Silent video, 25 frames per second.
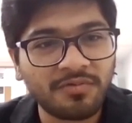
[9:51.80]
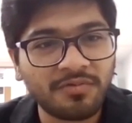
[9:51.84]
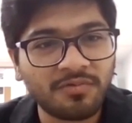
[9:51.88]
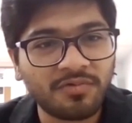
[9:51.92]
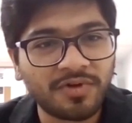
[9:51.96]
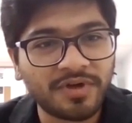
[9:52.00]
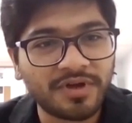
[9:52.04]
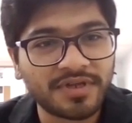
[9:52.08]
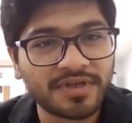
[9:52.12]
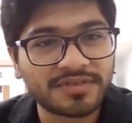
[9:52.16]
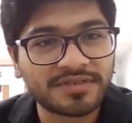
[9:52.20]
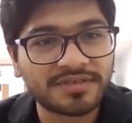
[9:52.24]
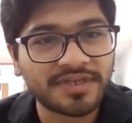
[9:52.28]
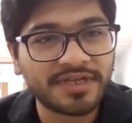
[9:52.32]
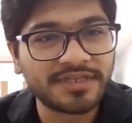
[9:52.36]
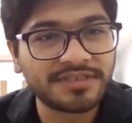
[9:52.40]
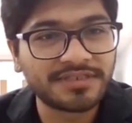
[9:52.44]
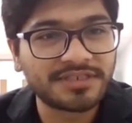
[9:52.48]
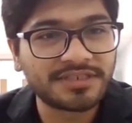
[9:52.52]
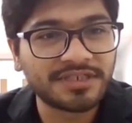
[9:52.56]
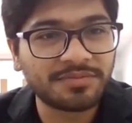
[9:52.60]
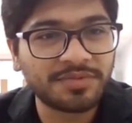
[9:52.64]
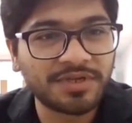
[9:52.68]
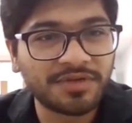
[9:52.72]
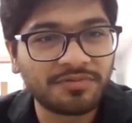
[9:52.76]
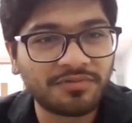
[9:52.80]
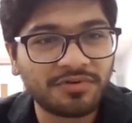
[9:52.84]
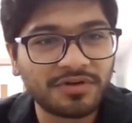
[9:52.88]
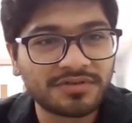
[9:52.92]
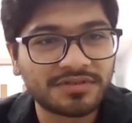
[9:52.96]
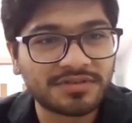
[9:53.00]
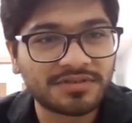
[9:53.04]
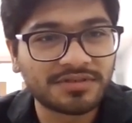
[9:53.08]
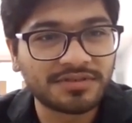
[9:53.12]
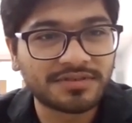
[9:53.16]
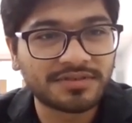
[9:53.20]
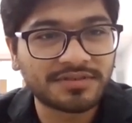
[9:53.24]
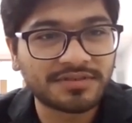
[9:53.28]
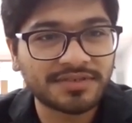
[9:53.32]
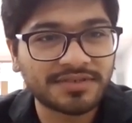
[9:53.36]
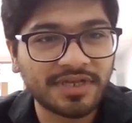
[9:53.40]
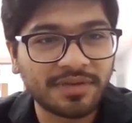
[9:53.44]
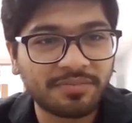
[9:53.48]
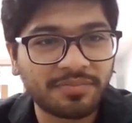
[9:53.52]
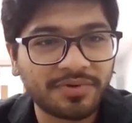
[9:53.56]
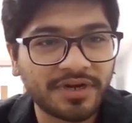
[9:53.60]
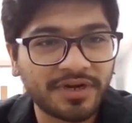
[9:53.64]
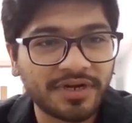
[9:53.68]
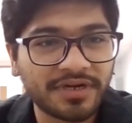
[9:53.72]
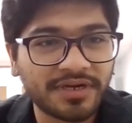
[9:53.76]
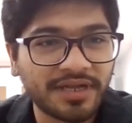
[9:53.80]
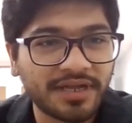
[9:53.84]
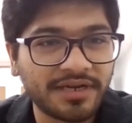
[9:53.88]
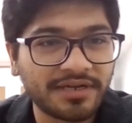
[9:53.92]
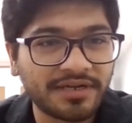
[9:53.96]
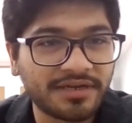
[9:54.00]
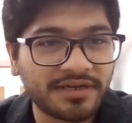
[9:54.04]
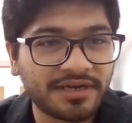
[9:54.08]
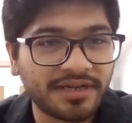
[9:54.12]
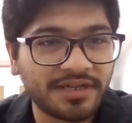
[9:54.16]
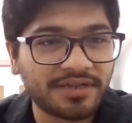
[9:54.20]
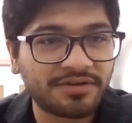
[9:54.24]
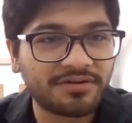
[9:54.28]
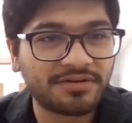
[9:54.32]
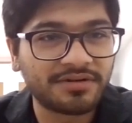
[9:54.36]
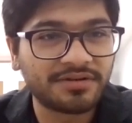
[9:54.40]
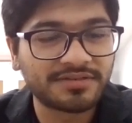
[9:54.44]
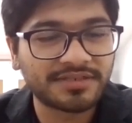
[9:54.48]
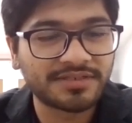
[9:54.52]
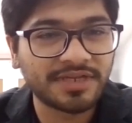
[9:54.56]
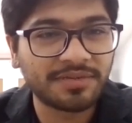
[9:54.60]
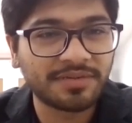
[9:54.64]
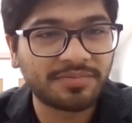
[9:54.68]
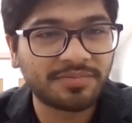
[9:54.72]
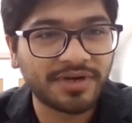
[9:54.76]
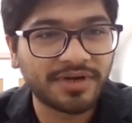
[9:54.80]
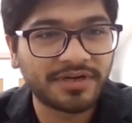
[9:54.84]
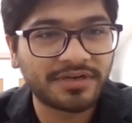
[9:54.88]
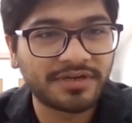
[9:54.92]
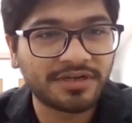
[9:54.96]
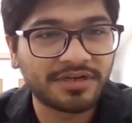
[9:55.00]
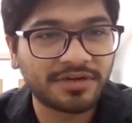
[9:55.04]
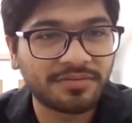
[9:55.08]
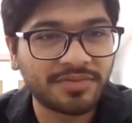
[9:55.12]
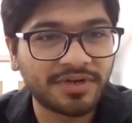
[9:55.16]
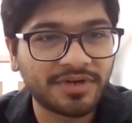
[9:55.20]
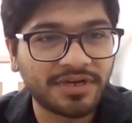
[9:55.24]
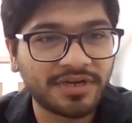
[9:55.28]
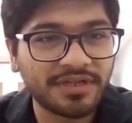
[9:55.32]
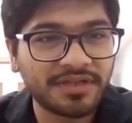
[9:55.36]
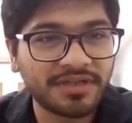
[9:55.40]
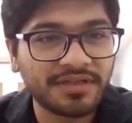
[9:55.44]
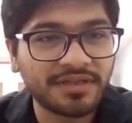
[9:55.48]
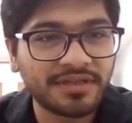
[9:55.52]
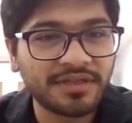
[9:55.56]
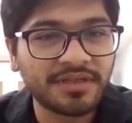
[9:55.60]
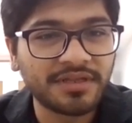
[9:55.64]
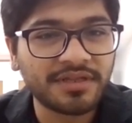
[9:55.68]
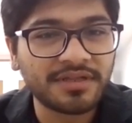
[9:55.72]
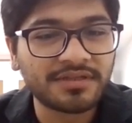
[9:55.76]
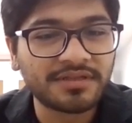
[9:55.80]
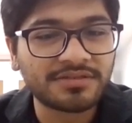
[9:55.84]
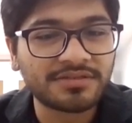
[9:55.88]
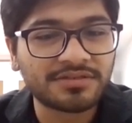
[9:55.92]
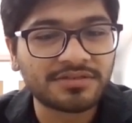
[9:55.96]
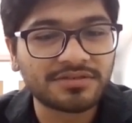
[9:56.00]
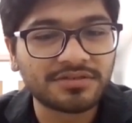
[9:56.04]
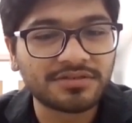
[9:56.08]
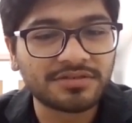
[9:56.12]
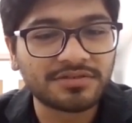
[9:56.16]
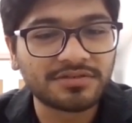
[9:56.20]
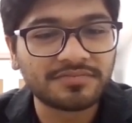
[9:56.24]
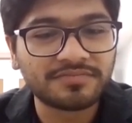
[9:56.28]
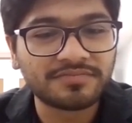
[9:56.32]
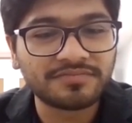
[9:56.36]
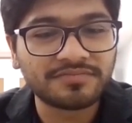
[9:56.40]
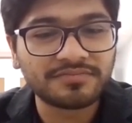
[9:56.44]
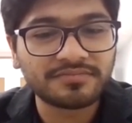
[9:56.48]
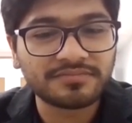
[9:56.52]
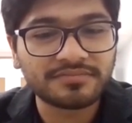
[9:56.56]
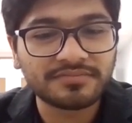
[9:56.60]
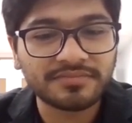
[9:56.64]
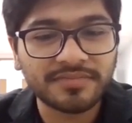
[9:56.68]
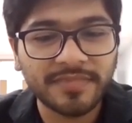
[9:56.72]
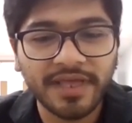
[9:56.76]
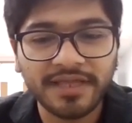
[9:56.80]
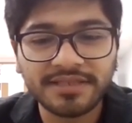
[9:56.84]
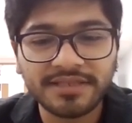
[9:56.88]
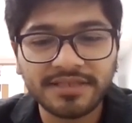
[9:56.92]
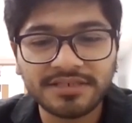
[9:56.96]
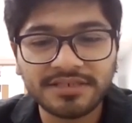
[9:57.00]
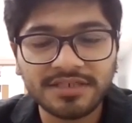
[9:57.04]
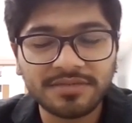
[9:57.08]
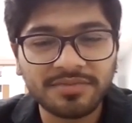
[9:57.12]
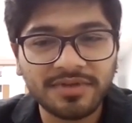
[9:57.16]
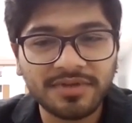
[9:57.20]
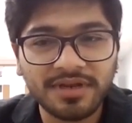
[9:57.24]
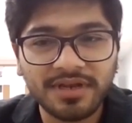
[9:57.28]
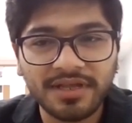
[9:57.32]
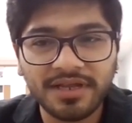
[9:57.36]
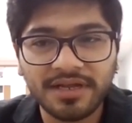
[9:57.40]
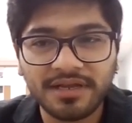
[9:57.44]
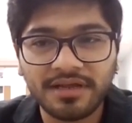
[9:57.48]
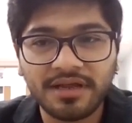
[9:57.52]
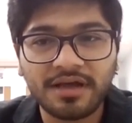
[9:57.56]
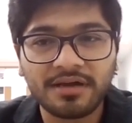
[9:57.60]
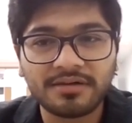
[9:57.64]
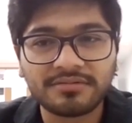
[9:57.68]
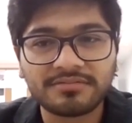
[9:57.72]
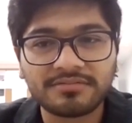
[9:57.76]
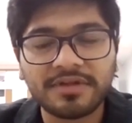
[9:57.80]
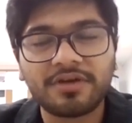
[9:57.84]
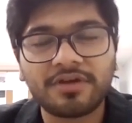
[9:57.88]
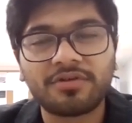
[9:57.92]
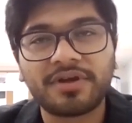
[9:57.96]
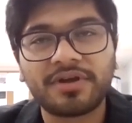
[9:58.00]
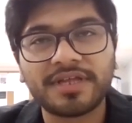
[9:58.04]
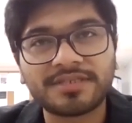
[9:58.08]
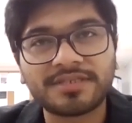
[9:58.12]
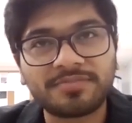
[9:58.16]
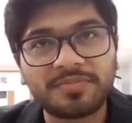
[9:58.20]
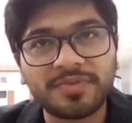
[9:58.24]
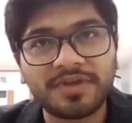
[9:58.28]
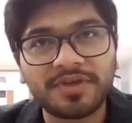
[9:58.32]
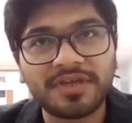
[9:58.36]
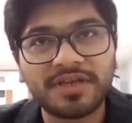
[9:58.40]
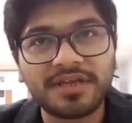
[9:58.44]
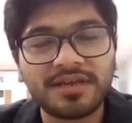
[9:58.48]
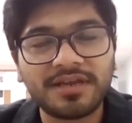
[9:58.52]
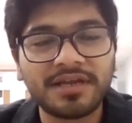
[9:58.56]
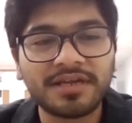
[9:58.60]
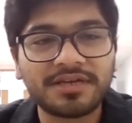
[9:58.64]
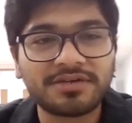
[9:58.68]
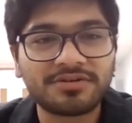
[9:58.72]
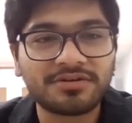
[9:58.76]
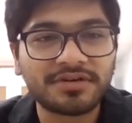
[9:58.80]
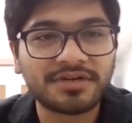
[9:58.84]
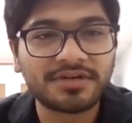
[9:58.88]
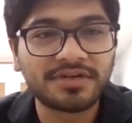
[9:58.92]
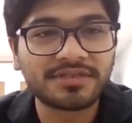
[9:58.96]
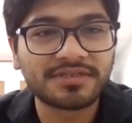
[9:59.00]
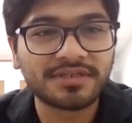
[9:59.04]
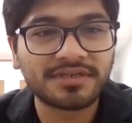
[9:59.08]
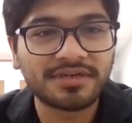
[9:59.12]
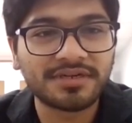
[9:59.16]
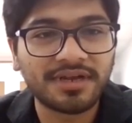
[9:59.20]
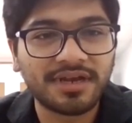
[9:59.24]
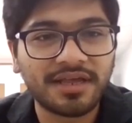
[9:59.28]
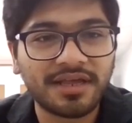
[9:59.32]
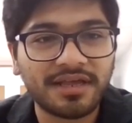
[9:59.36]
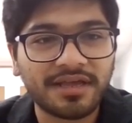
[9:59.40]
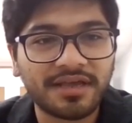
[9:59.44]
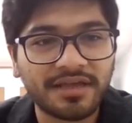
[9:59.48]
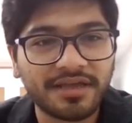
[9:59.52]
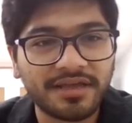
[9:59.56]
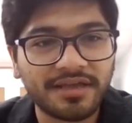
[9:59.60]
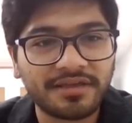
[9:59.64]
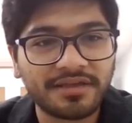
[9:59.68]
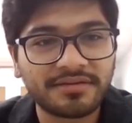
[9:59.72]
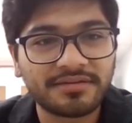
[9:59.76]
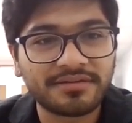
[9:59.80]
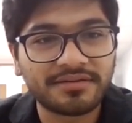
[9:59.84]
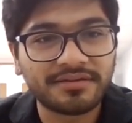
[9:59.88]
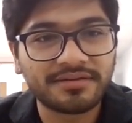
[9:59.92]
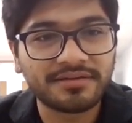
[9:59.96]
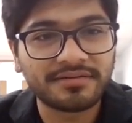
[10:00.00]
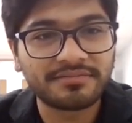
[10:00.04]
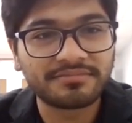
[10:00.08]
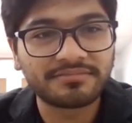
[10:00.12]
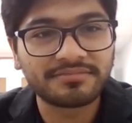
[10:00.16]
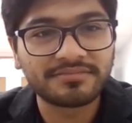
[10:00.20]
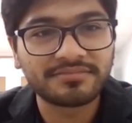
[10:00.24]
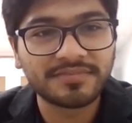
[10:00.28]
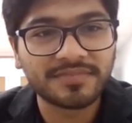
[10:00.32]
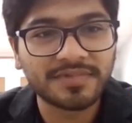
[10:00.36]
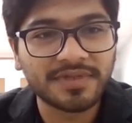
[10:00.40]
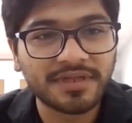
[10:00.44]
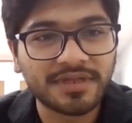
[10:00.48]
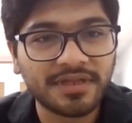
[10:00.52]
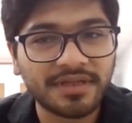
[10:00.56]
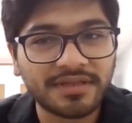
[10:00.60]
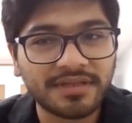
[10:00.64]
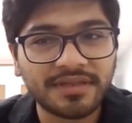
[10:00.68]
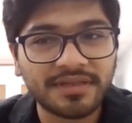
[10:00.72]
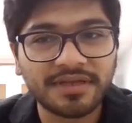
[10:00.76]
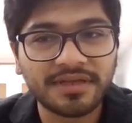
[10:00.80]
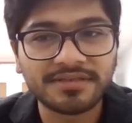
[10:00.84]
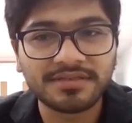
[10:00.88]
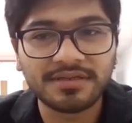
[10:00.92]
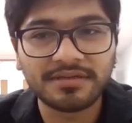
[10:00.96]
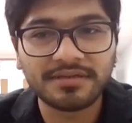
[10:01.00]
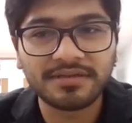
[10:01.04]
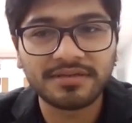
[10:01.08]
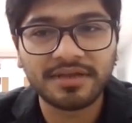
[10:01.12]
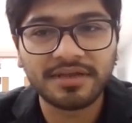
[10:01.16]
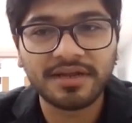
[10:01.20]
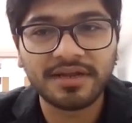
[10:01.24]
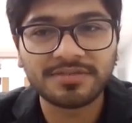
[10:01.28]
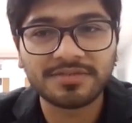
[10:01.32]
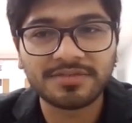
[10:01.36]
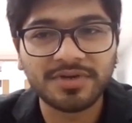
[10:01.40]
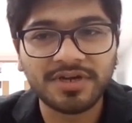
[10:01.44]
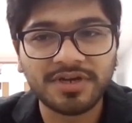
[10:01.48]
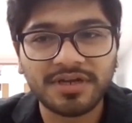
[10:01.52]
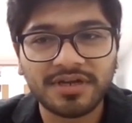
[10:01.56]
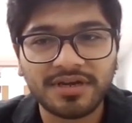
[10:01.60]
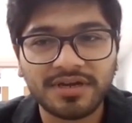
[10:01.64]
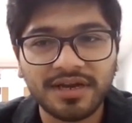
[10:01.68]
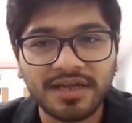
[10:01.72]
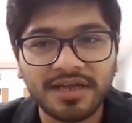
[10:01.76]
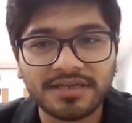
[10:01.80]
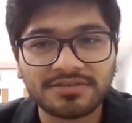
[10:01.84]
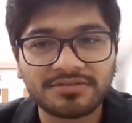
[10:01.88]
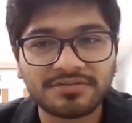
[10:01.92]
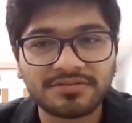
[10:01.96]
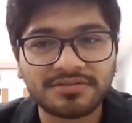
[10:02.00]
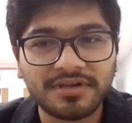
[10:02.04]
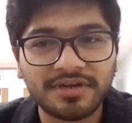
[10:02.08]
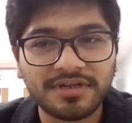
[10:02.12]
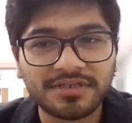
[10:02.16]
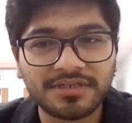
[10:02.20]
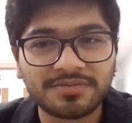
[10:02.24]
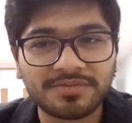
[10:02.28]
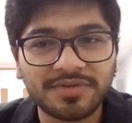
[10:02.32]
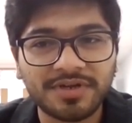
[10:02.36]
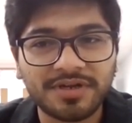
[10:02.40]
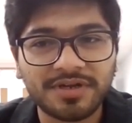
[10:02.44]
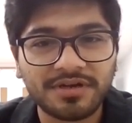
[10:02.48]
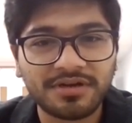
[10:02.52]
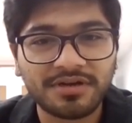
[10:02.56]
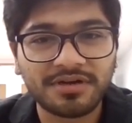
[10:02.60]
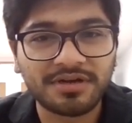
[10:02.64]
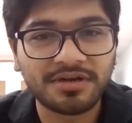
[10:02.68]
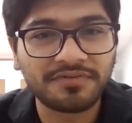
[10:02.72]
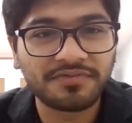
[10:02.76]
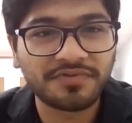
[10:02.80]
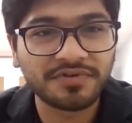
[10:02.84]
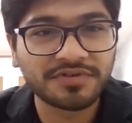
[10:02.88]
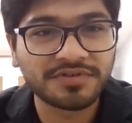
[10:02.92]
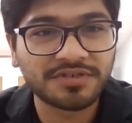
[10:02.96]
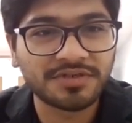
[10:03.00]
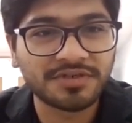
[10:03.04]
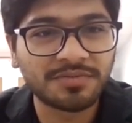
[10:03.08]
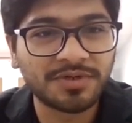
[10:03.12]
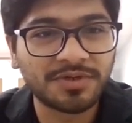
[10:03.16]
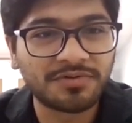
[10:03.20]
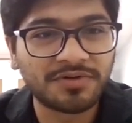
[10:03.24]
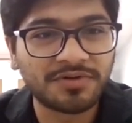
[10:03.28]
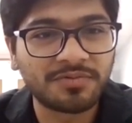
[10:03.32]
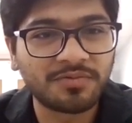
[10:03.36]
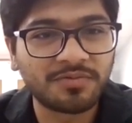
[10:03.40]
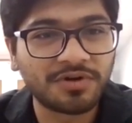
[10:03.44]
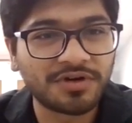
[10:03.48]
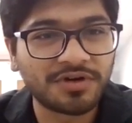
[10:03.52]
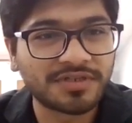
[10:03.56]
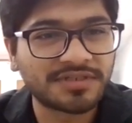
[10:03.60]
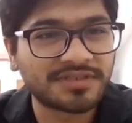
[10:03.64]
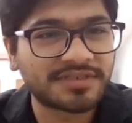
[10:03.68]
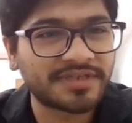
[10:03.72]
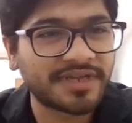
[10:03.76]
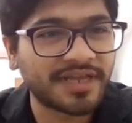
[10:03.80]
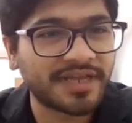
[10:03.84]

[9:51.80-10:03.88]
whereas NGAB was a separate entity or a separate committee. So NGAB or SPE later on decided like, hey, there has been a clash, or there has been a confusion between what is